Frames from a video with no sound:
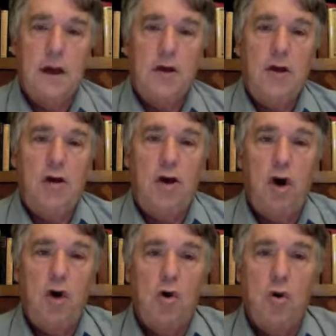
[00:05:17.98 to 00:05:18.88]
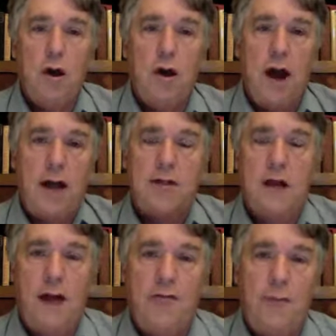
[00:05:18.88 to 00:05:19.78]
You cut
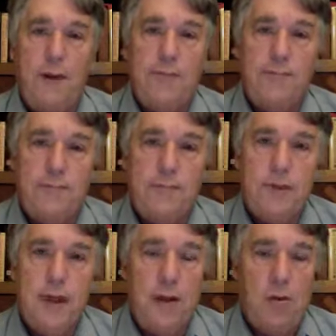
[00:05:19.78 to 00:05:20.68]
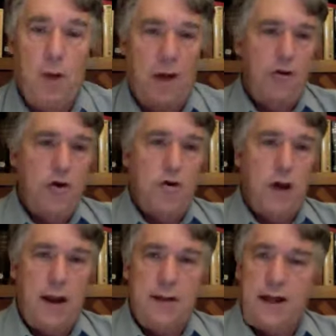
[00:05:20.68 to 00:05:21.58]
the government. And wherever you
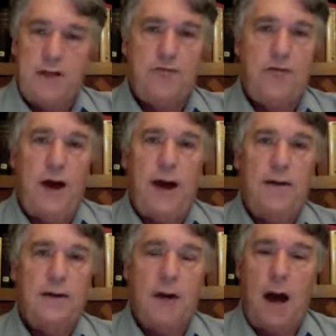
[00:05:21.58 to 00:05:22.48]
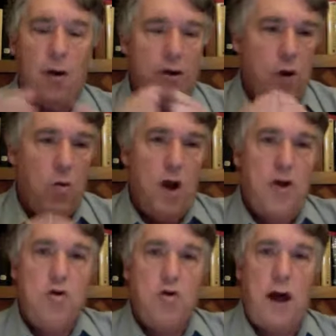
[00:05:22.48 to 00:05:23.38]
cut it, that's fine. I don't care
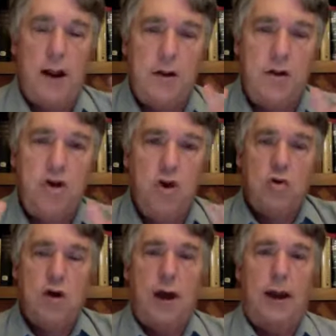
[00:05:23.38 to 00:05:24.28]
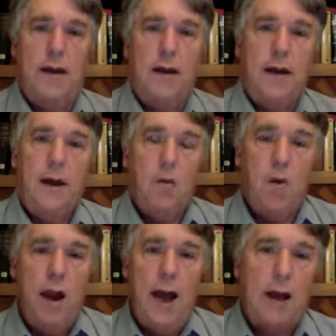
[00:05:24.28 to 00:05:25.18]
where you cut it, you cut it.
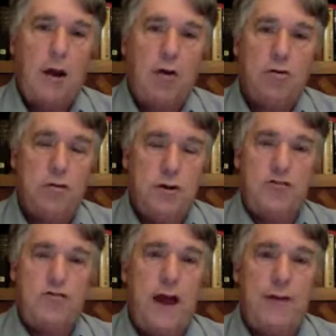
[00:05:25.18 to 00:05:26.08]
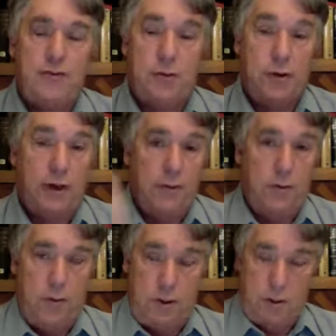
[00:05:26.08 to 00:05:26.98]
We're not going to go through this travesty. We give
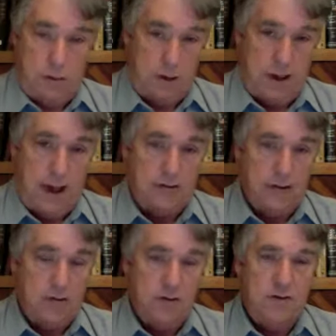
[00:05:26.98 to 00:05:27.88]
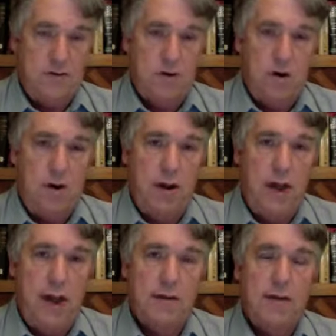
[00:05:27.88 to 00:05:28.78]
the tax increases are going in.